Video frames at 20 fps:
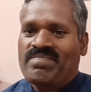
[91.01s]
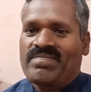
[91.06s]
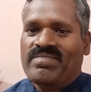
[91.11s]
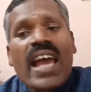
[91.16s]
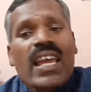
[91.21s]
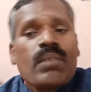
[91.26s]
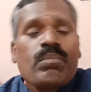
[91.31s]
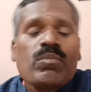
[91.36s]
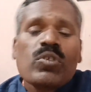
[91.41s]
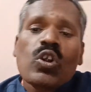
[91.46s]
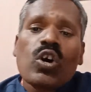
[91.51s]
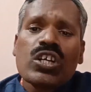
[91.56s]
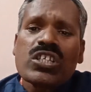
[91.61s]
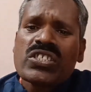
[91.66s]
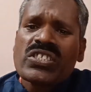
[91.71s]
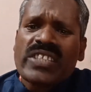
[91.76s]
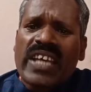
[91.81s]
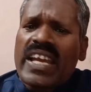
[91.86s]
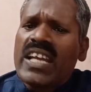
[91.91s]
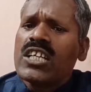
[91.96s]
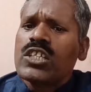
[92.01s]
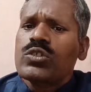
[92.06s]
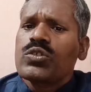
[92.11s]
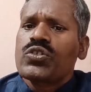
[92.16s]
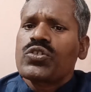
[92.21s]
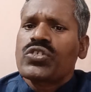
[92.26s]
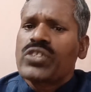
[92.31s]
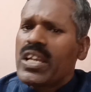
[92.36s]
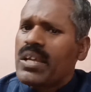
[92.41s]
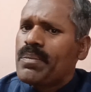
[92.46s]
I am not saying to
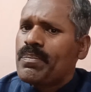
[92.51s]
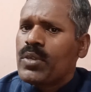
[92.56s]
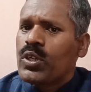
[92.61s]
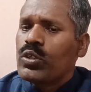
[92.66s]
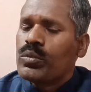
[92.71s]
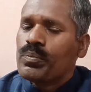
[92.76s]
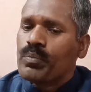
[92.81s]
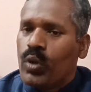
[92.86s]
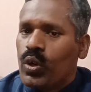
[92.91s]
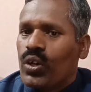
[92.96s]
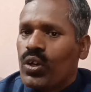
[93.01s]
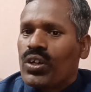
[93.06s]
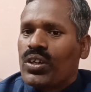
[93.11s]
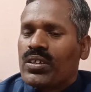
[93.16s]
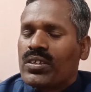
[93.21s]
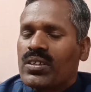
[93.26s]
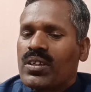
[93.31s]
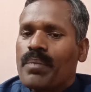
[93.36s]
sleep you more,